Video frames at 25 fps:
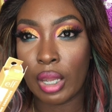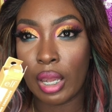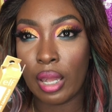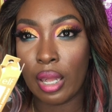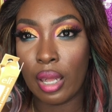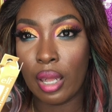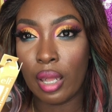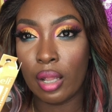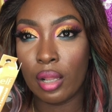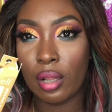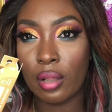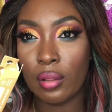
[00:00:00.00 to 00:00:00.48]

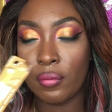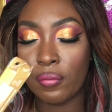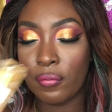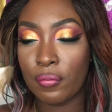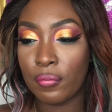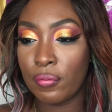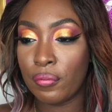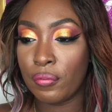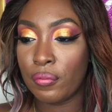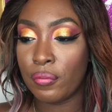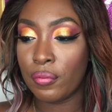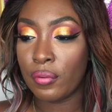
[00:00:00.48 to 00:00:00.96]
Elf
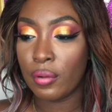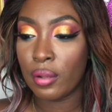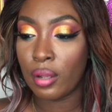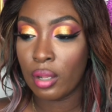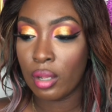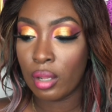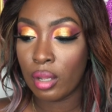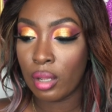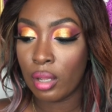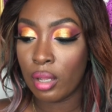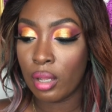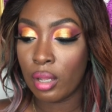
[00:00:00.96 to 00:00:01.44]

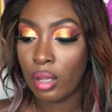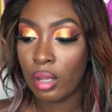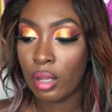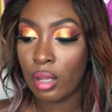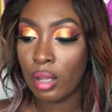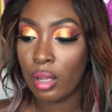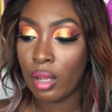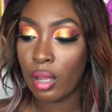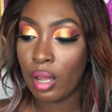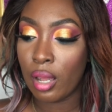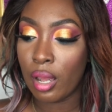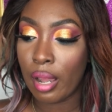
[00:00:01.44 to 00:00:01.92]

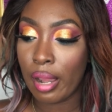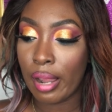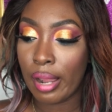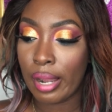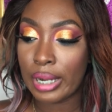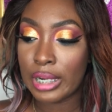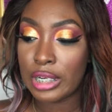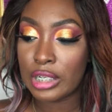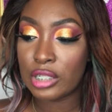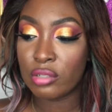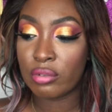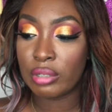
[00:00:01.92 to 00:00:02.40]

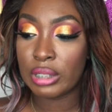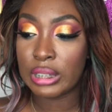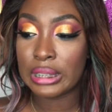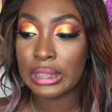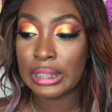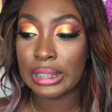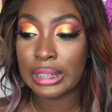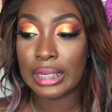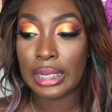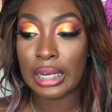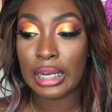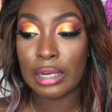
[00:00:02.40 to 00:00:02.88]

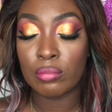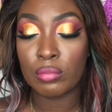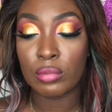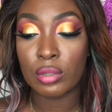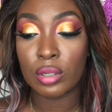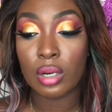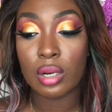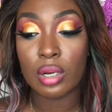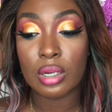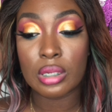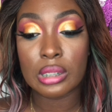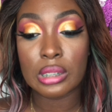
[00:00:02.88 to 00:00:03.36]
hydrating camel
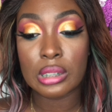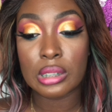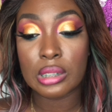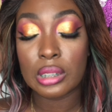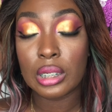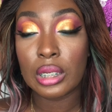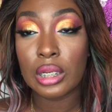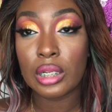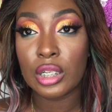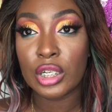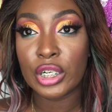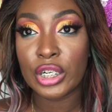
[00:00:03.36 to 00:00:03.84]

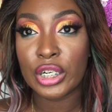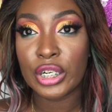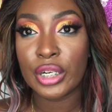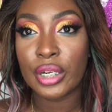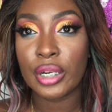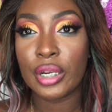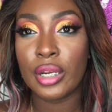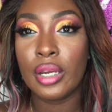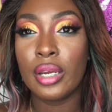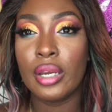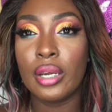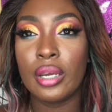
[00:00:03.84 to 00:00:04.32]
concealer.
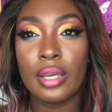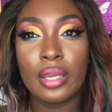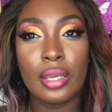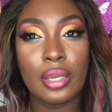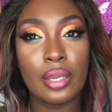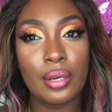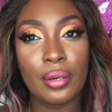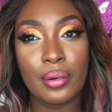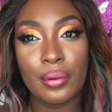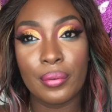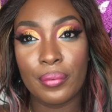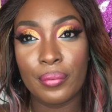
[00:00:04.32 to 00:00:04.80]
You
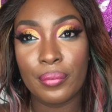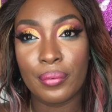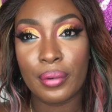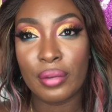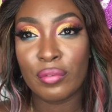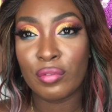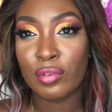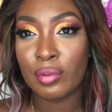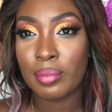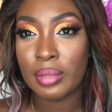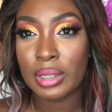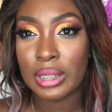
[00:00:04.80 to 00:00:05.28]
know,
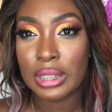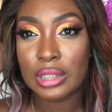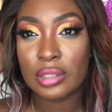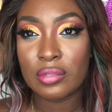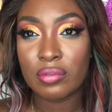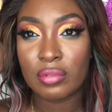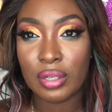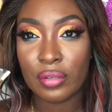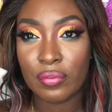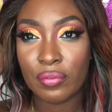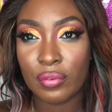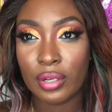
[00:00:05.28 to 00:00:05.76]
everybody's
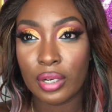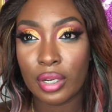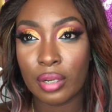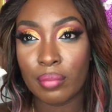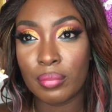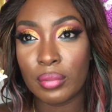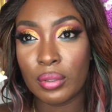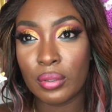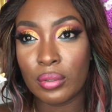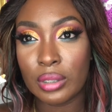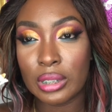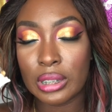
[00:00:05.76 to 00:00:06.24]
raving
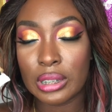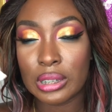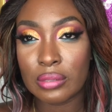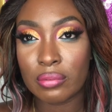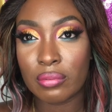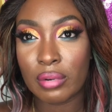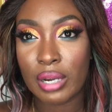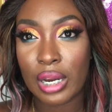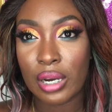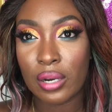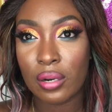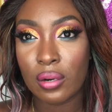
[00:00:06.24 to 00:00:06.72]
about this
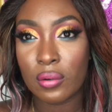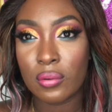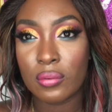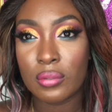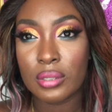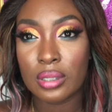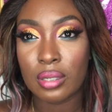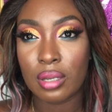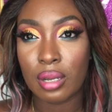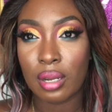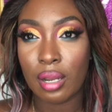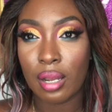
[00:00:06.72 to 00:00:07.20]
right now,
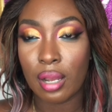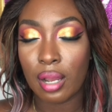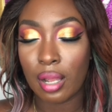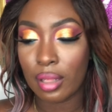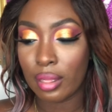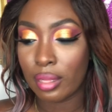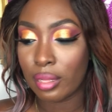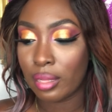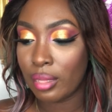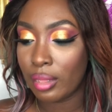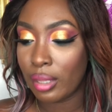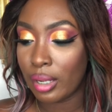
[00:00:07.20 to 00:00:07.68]
so I
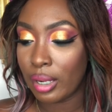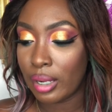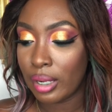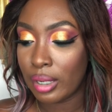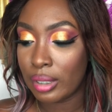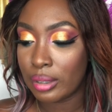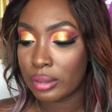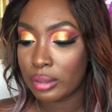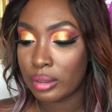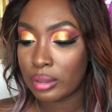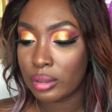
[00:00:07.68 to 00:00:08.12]
got that.